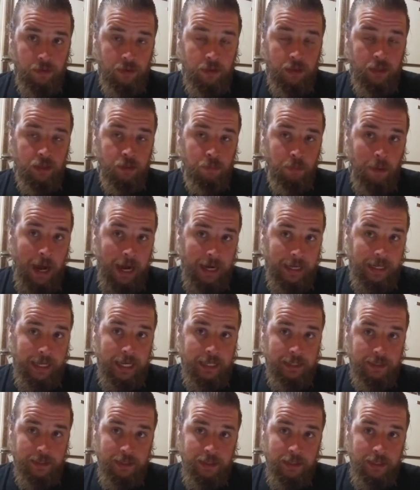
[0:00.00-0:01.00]
this
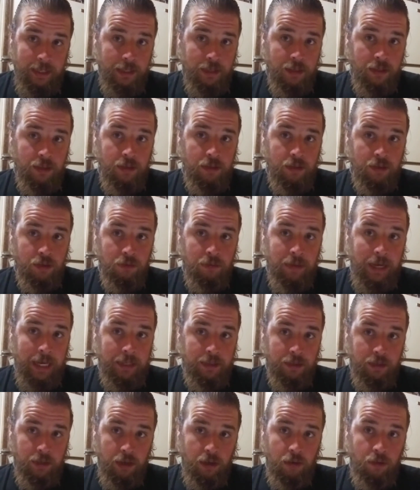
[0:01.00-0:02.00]
podcast that he did 2
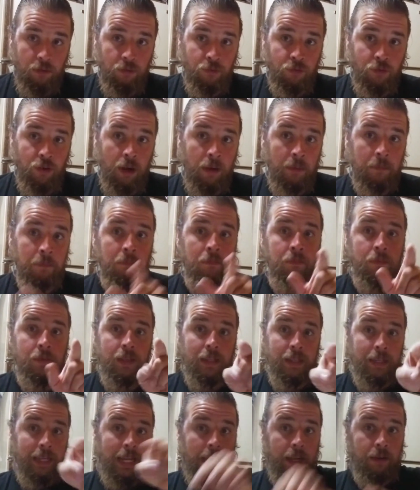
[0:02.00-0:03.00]
nights ago from
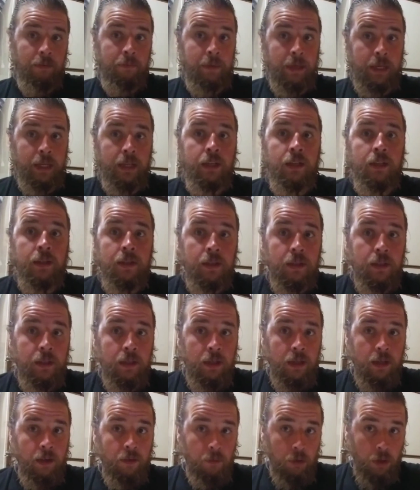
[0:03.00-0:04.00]
the date of me
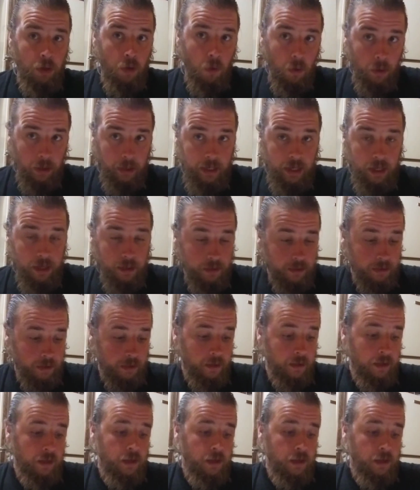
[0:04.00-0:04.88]
recording this.